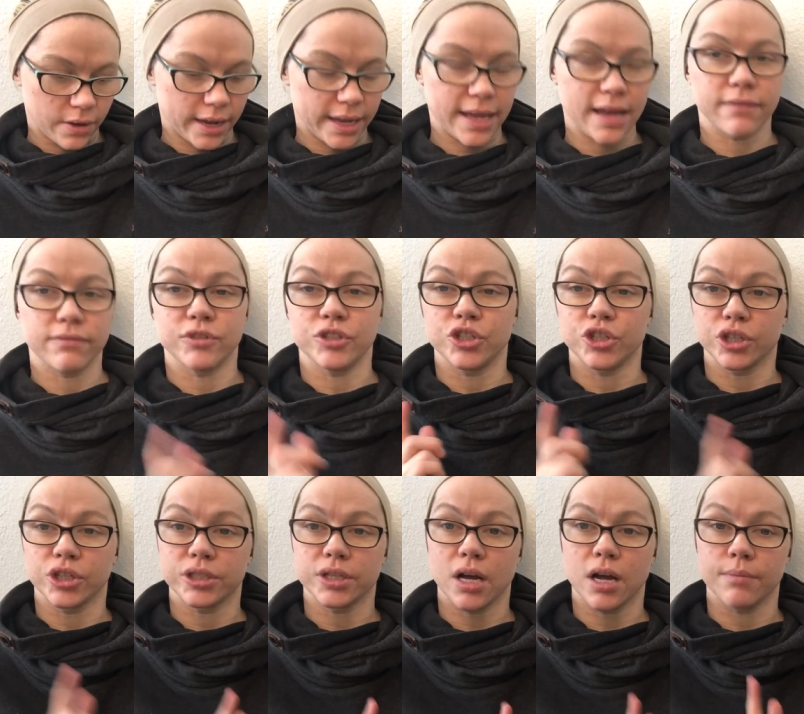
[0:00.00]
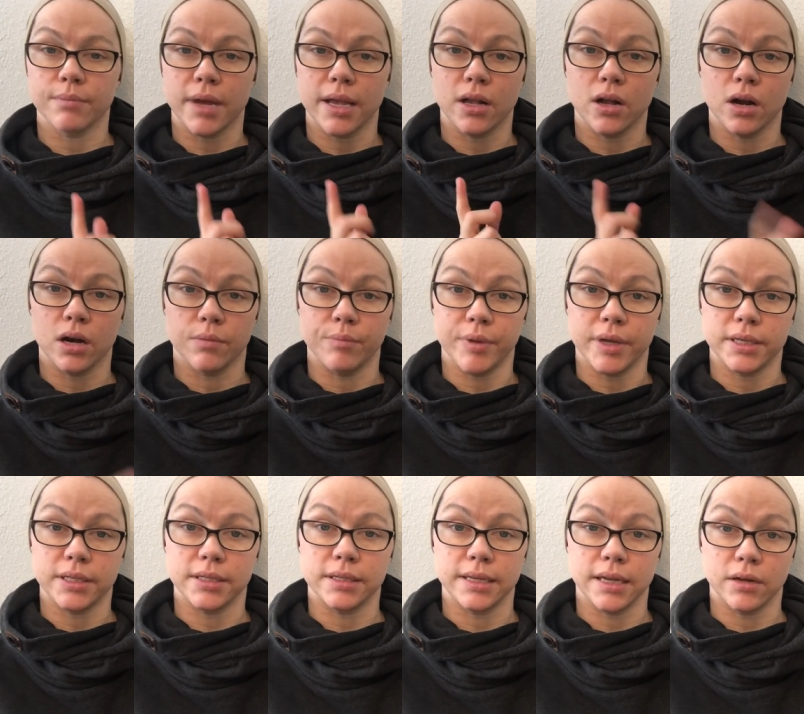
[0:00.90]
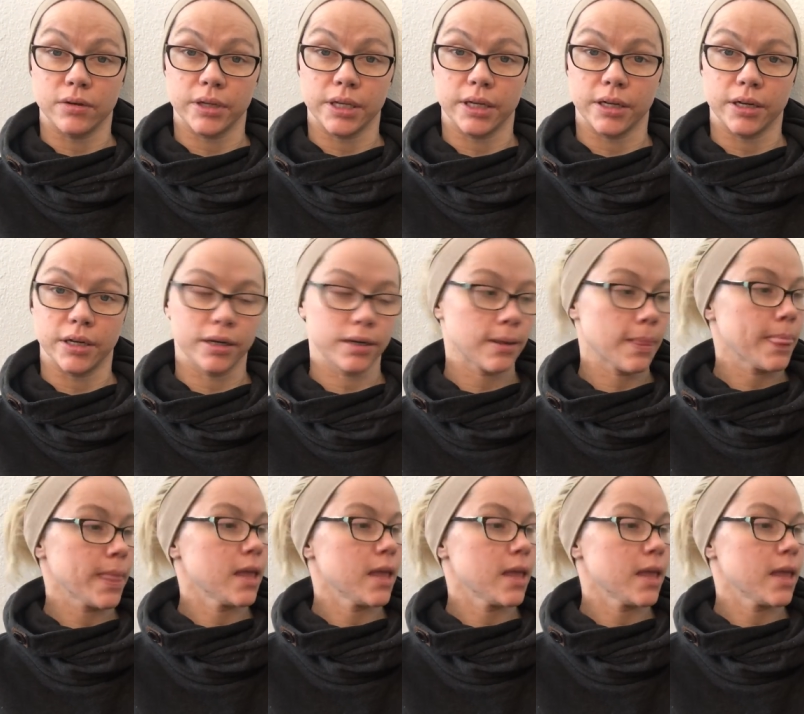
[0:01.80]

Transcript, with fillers: I have dirt on my carpet down here.